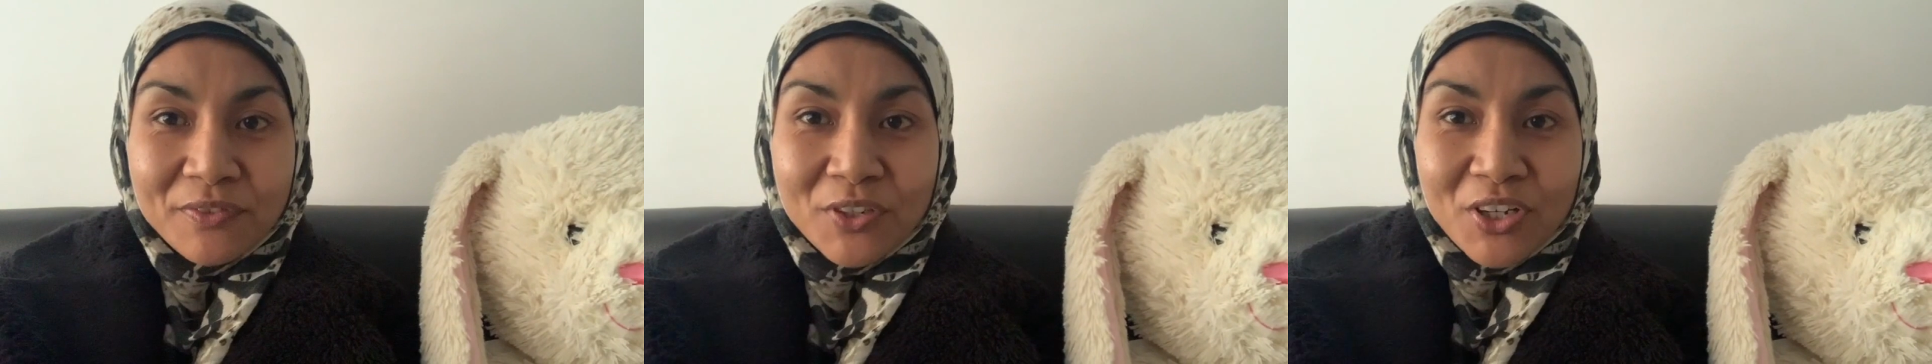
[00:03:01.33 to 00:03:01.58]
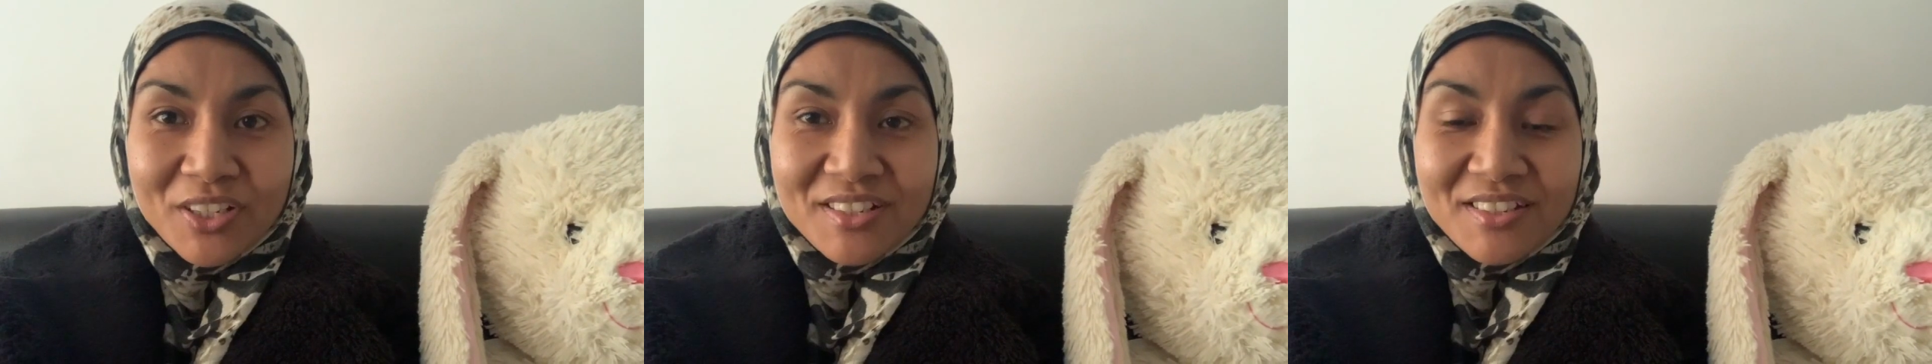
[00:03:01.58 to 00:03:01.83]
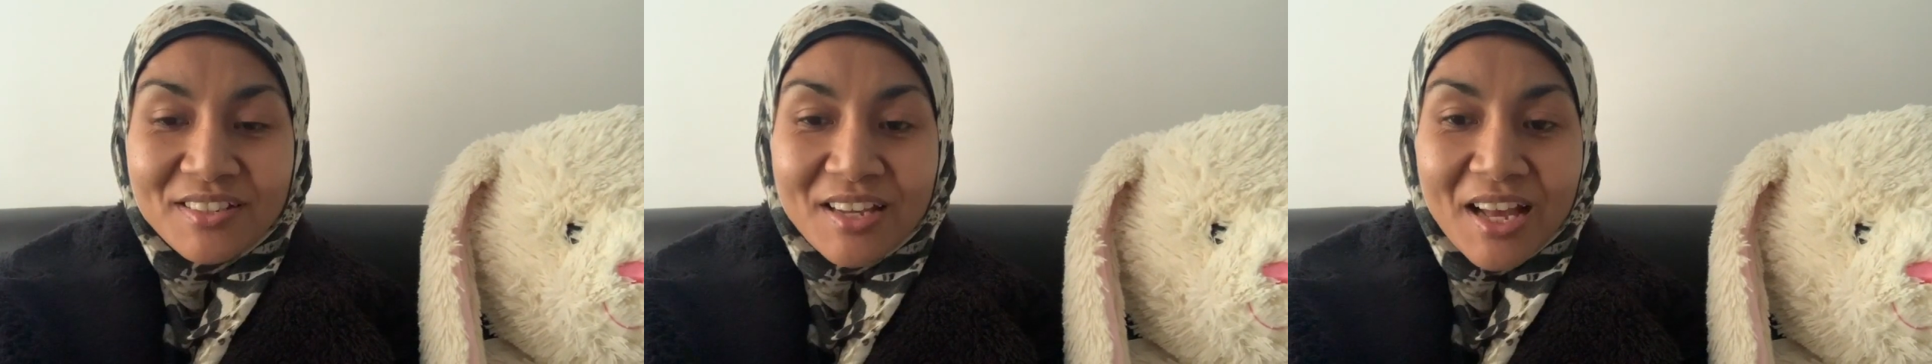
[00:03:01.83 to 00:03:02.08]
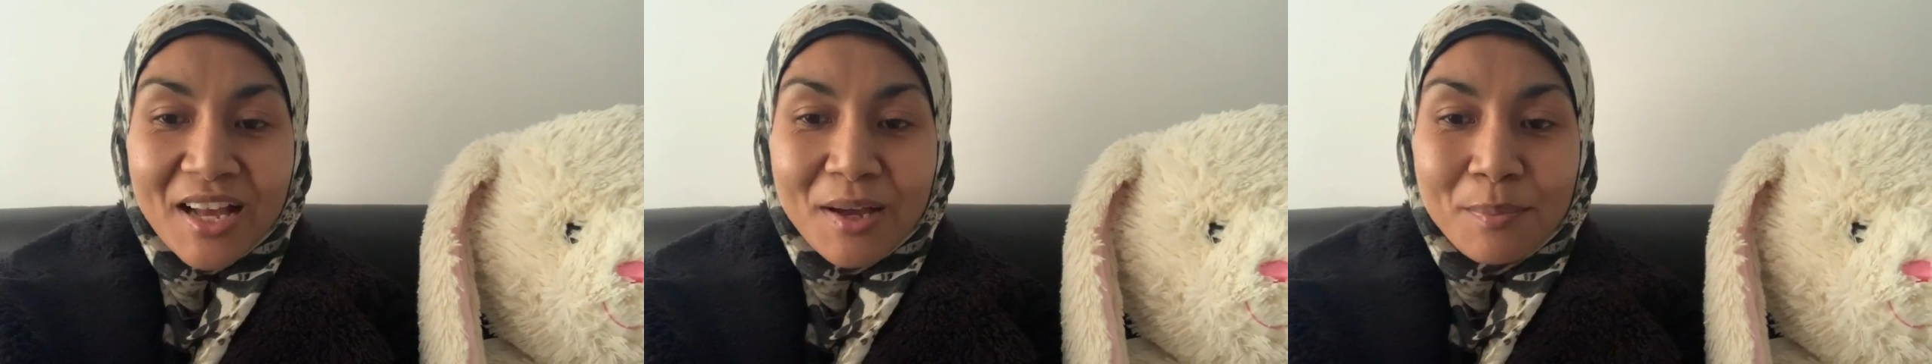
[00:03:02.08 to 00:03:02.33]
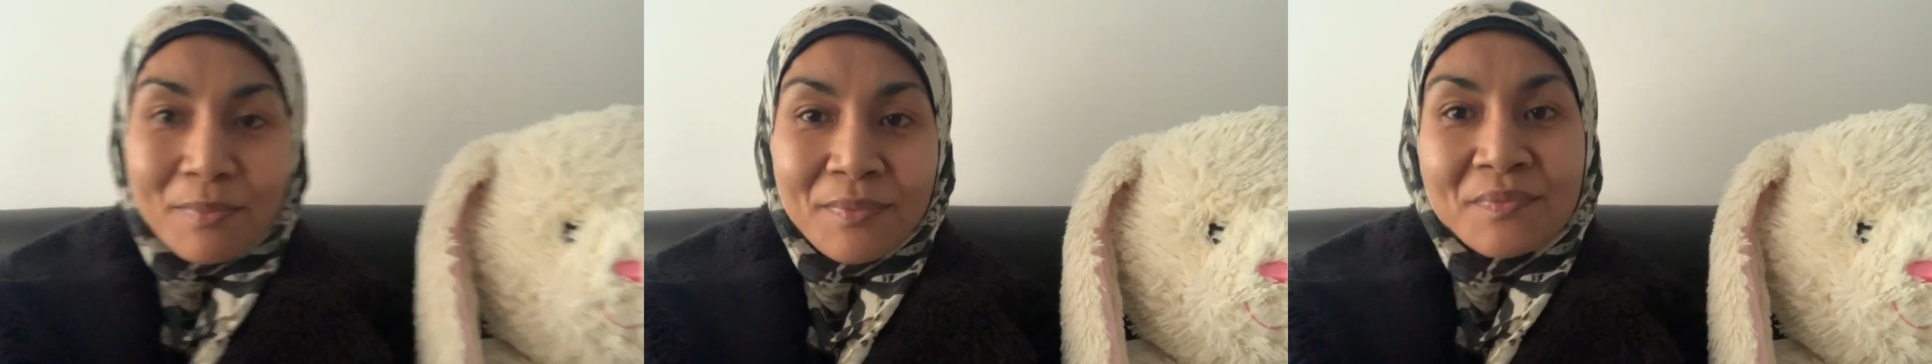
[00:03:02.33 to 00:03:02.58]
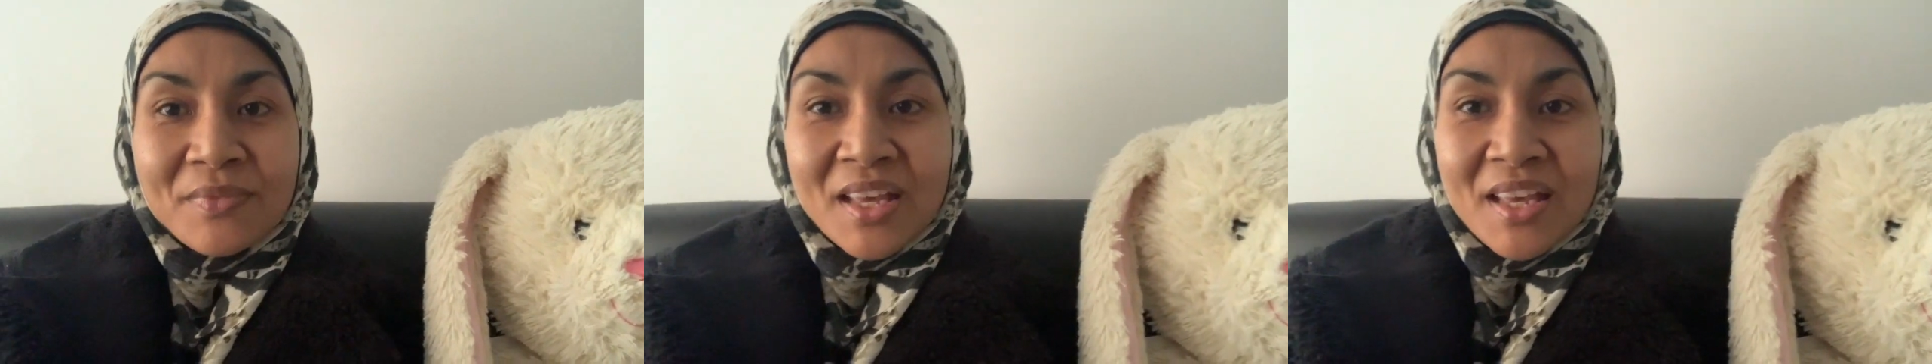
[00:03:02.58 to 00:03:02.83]
got
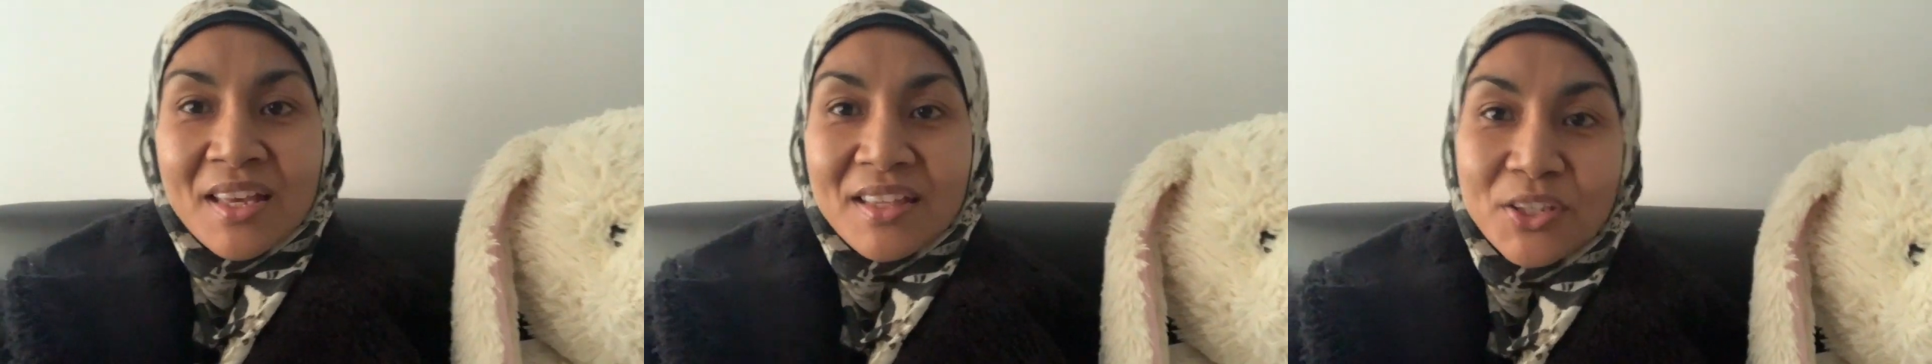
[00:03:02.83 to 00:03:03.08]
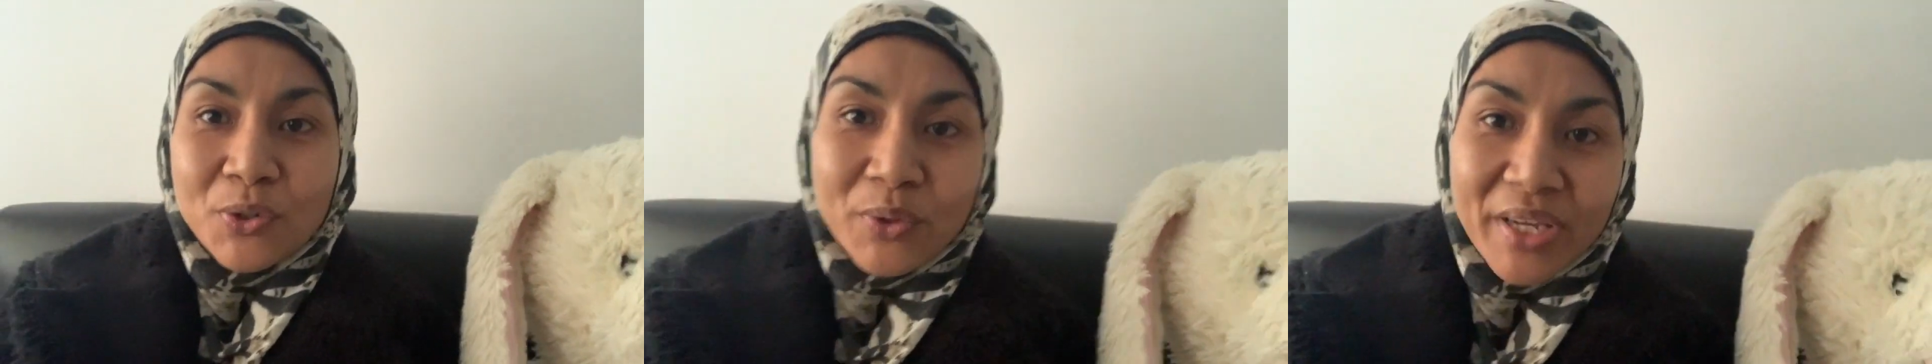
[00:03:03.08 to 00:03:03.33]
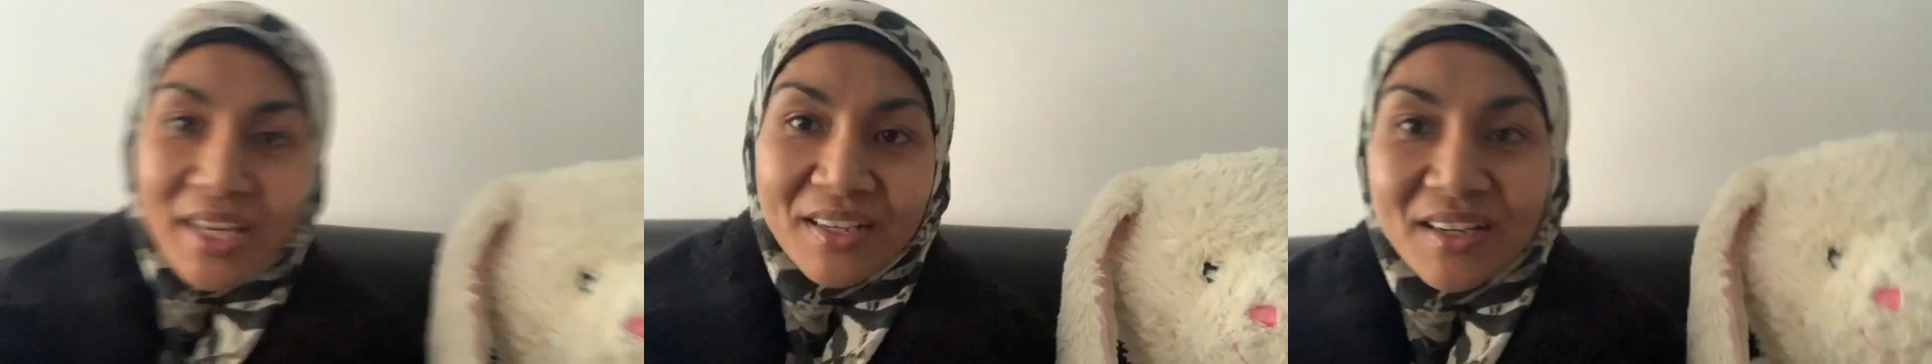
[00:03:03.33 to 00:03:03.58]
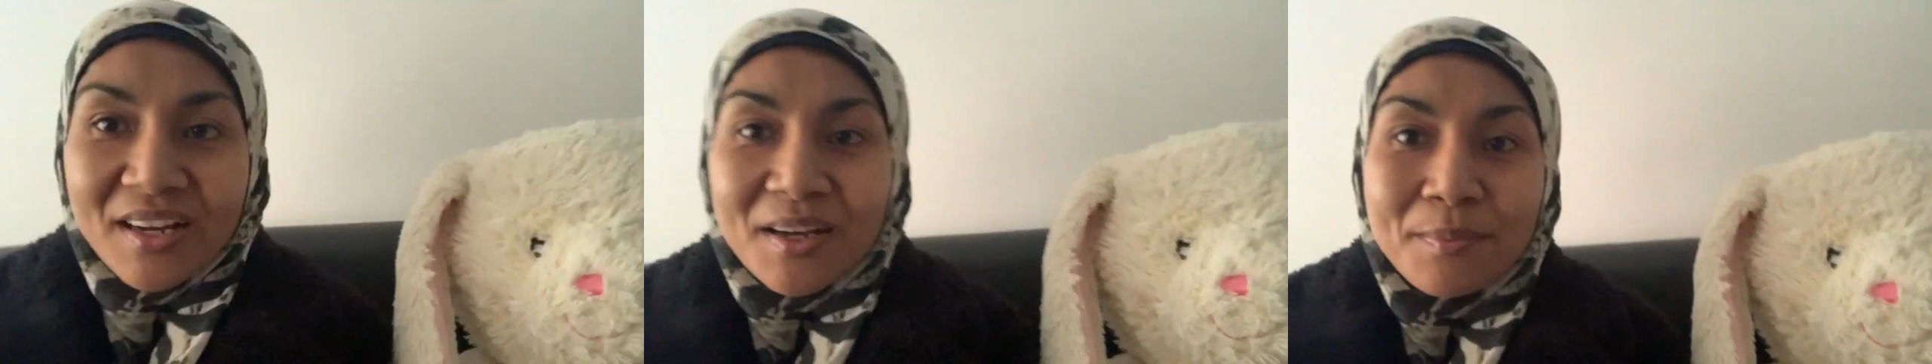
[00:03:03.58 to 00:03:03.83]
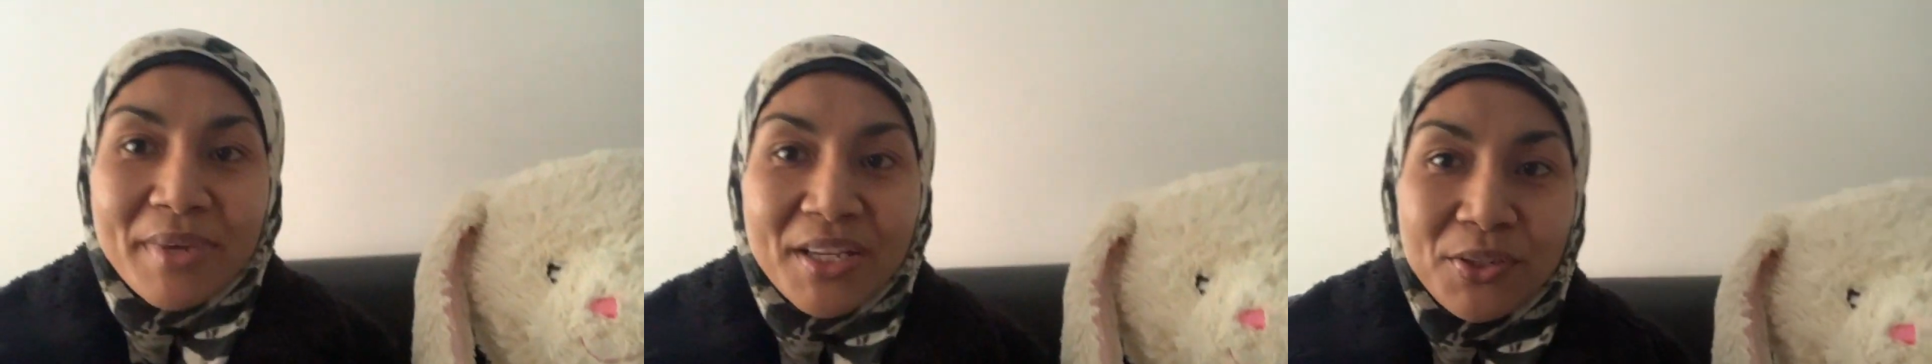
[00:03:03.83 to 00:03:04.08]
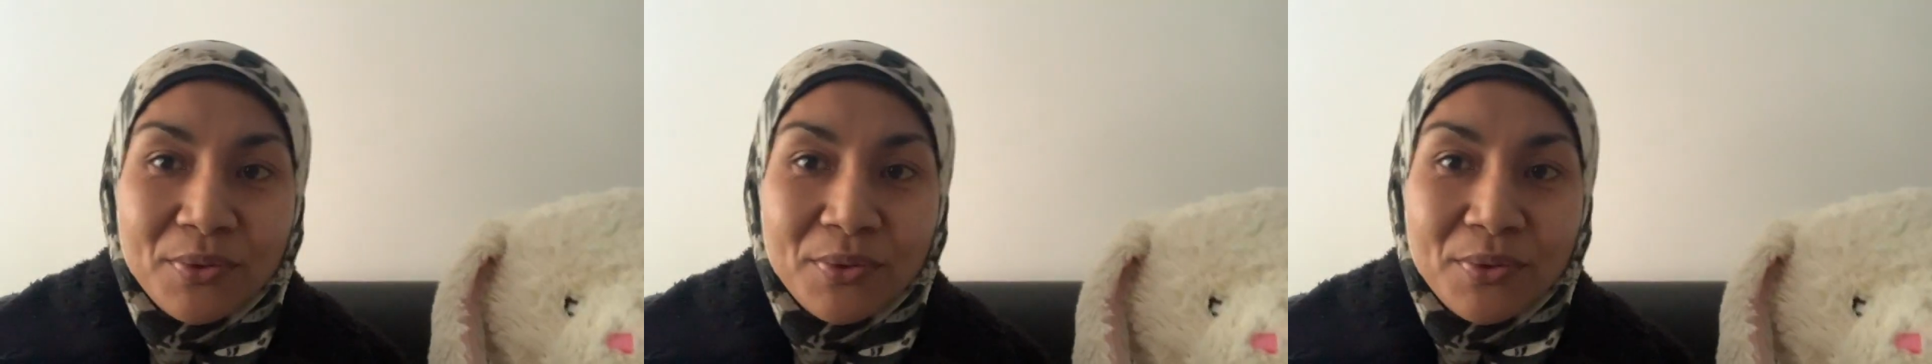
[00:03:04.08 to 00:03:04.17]
your income